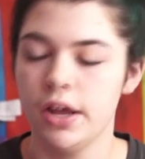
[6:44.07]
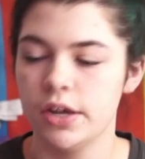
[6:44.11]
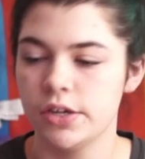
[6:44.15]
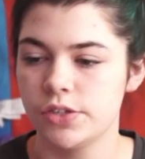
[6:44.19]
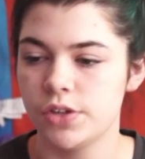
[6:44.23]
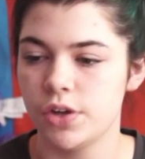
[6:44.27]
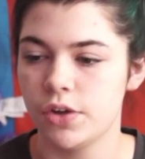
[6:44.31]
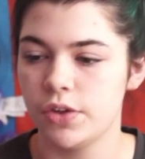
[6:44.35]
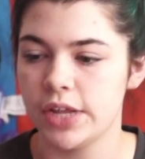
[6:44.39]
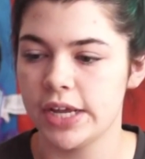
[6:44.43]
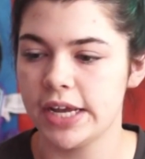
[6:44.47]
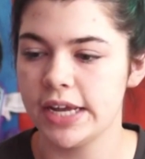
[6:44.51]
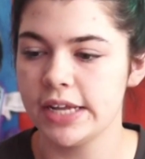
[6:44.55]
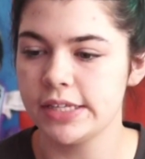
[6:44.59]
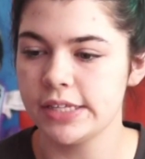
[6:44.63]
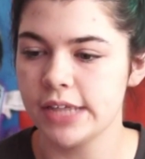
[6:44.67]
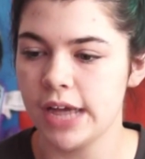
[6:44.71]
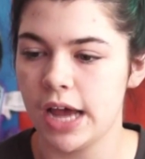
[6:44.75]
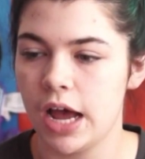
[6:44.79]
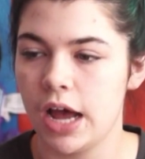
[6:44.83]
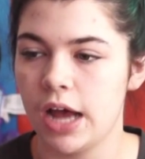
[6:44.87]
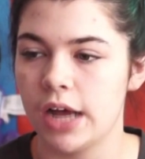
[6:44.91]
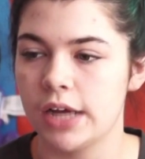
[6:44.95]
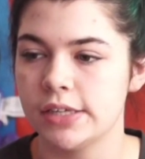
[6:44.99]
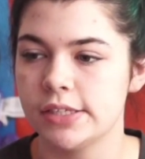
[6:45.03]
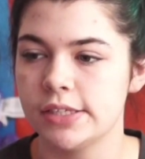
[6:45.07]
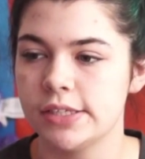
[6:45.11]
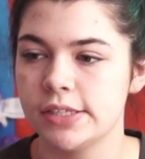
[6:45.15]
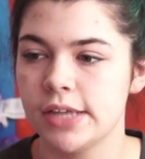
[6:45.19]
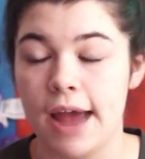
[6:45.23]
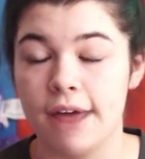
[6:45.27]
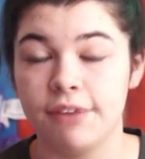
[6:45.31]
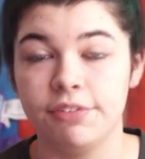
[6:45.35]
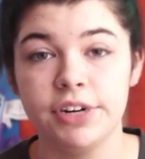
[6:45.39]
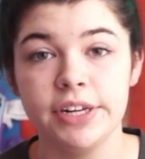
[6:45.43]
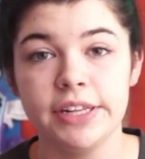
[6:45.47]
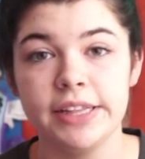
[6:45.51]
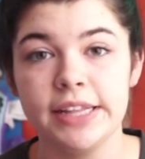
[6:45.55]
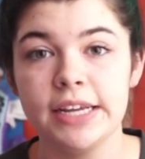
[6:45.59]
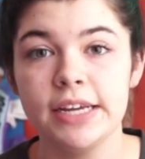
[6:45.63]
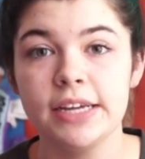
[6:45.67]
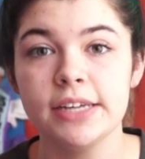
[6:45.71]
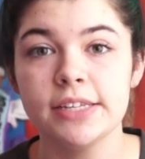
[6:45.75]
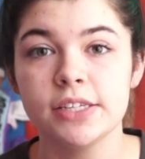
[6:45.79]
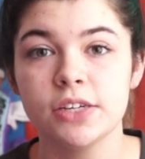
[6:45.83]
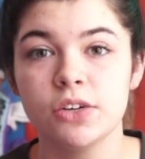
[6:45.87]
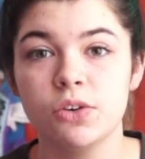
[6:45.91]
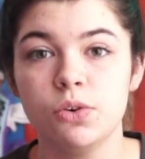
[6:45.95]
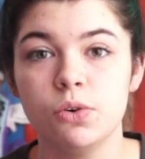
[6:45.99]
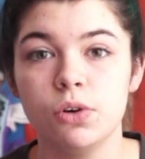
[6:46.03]
So they get to us. Everything
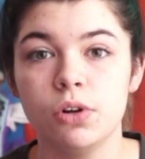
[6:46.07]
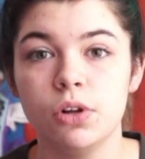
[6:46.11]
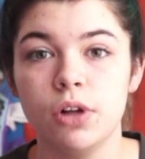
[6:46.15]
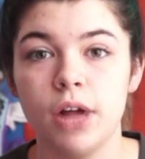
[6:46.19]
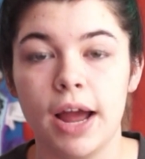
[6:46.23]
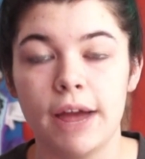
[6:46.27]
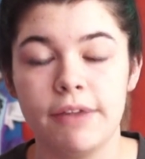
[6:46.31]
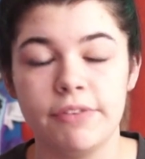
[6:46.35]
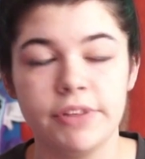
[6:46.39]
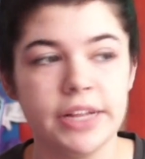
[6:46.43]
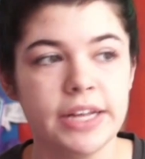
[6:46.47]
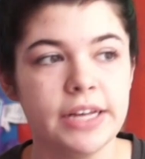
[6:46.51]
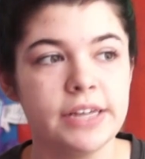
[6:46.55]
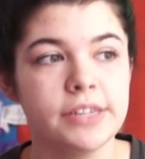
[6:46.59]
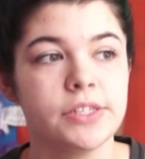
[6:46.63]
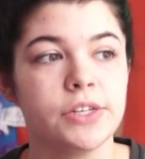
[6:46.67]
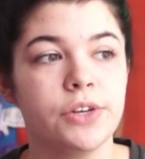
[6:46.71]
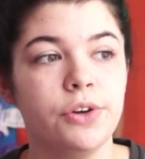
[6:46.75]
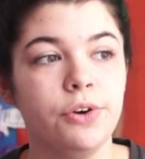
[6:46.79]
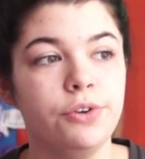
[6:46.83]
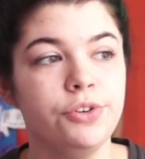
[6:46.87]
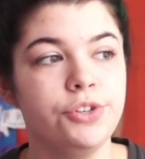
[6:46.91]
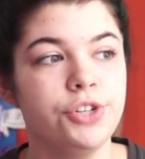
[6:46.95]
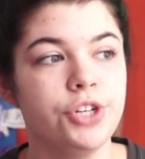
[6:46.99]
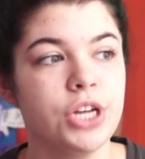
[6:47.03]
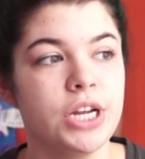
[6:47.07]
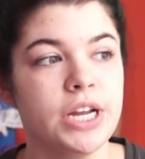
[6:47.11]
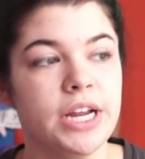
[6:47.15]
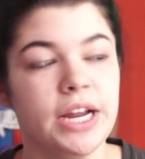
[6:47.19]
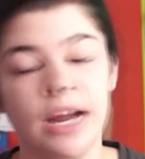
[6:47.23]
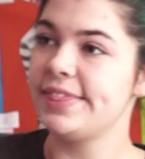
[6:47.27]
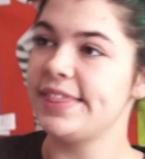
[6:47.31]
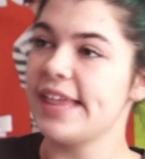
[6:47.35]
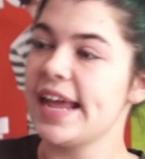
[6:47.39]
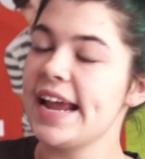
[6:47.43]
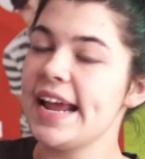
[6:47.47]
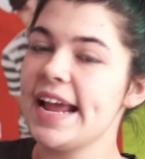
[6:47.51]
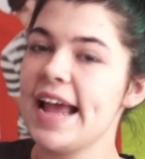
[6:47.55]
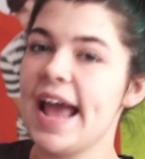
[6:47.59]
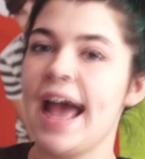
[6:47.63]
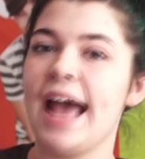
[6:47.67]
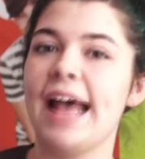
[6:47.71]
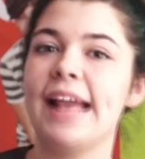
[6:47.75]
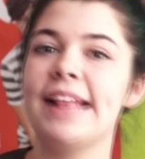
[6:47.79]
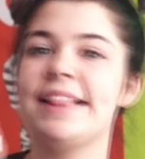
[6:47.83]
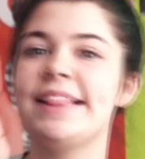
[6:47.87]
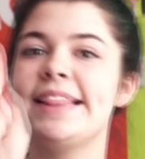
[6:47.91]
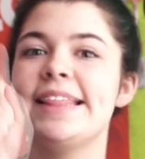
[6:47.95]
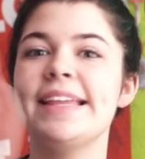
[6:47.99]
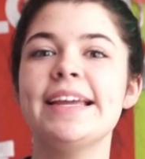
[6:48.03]
is cool. Everything is Gucci. They
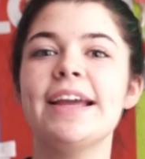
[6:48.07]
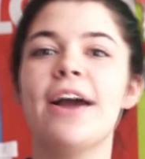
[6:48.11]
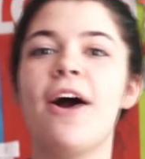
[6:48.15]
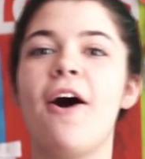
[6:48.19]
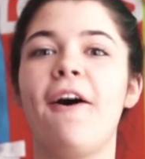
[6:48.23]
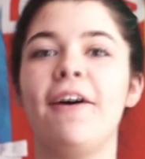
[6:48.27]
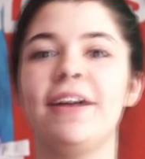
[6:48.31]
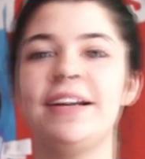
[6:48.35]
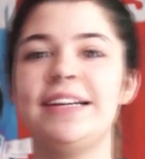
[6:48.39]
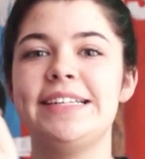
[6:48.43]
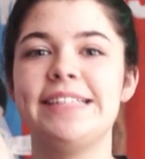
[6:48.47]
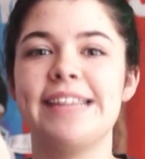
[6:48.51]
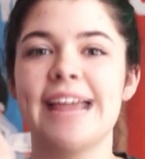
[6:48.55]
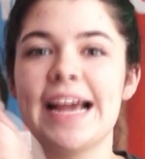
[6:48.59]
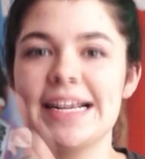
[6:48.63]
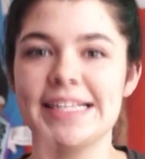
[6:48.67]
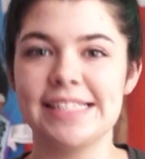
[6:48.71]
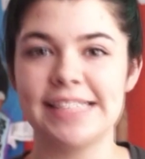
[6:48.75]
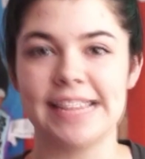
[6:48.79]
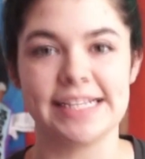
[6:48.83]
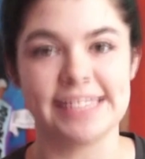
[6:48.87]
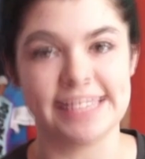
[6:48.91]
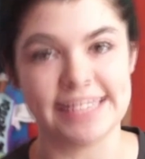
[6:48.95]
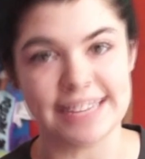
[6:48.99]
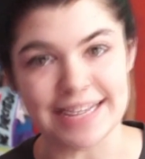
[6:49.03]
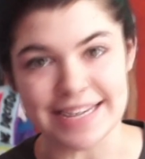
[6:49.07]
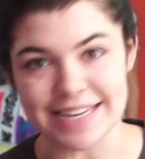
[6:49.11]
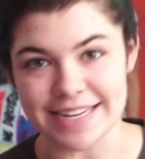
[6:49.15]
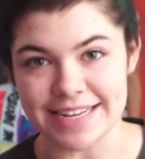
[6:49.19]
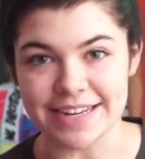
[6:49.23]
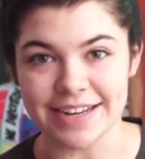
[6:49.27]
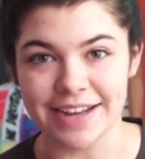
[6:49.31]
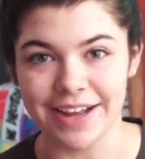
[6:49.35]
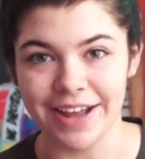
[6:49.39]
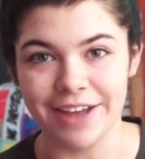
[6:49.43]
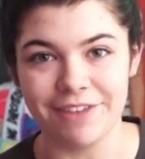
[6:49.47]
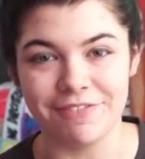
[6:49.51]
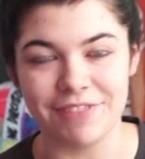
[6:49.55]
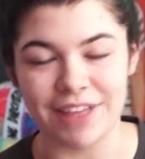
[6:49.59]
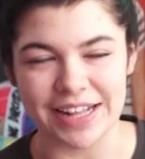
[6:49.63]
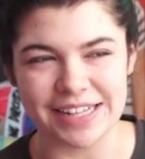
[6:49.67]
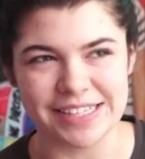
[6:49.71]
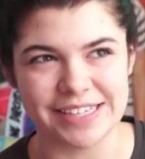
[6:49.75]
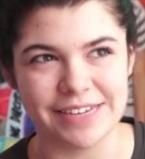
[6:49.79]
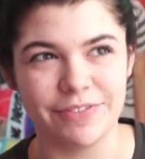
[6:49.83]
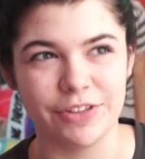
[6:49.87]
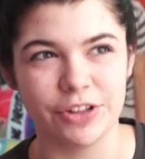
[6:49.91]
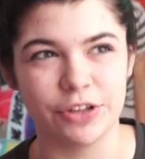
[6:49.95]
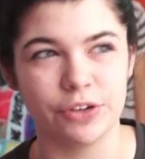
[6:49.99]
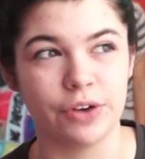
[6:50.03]
had the audacity, if
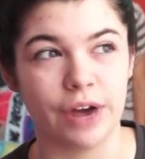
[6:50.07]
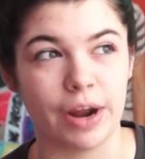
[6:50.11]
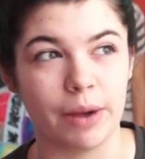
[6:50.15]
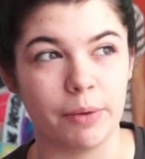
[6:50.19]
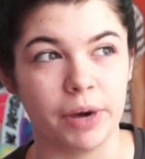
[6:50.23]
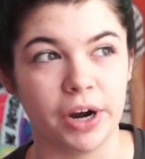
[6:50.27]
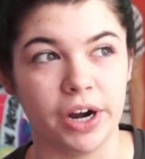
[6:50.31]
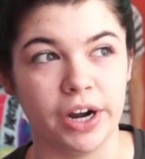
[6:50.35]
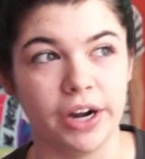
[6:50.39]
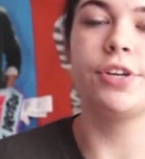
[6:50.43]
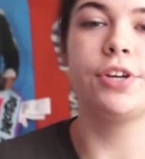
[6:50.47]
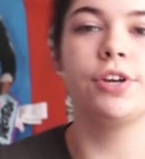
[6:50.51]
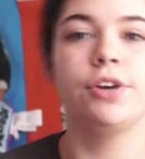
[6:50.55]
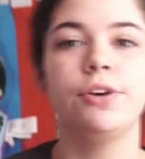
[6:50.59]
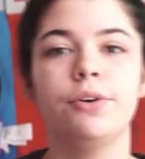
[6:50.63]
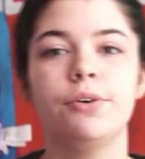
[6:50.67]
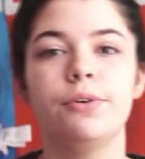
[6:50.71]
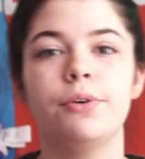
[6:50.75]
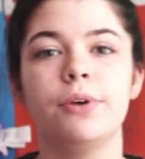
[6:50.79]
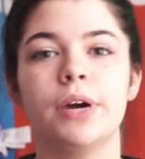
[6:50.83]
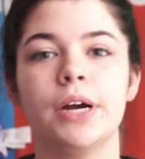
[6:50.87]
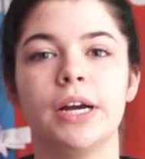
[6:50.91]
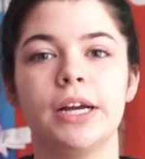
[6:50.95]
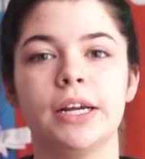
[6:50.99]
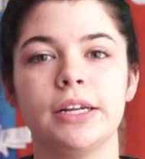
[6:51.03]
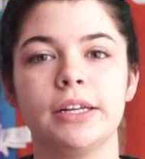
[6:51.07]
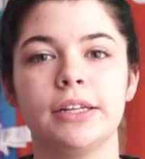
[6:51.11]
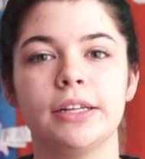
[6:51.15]
that's even the right word, to